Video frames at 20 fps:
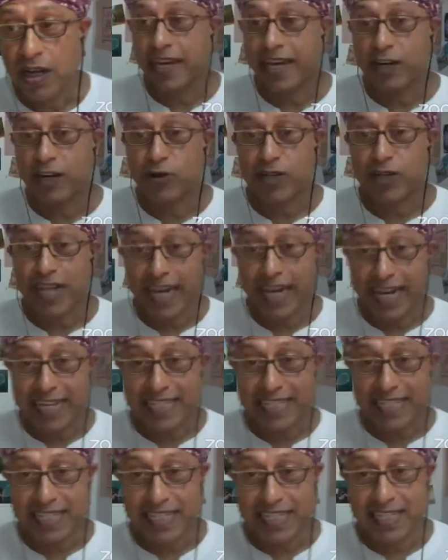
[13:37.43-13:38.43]
I
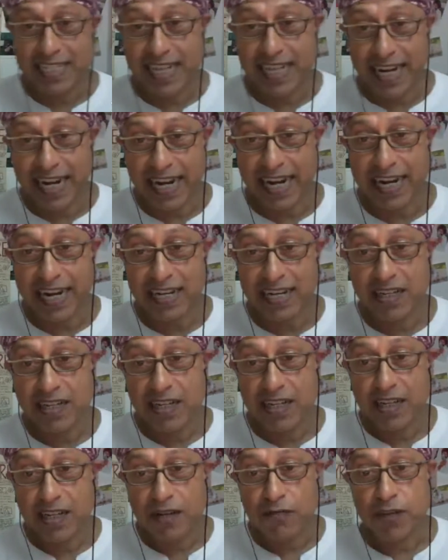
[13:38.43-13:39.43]
cannot access
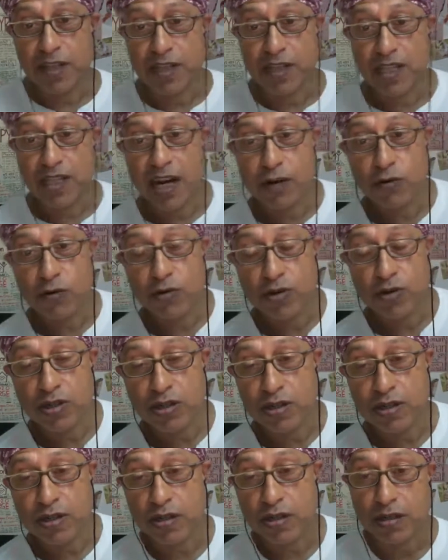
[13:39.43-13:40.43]
that without
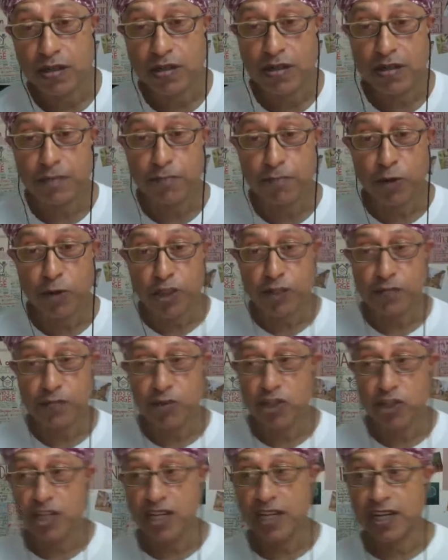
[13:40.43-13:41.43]
POS
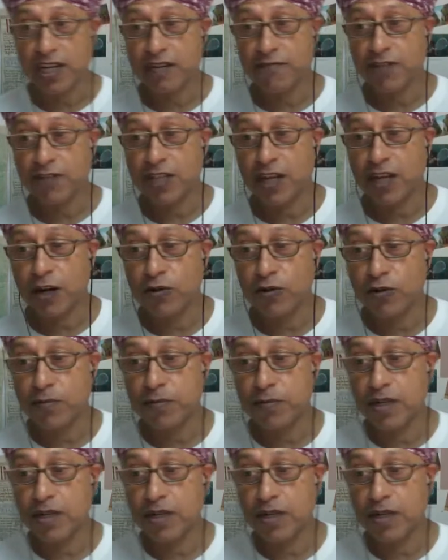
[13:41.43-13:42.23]
machine and without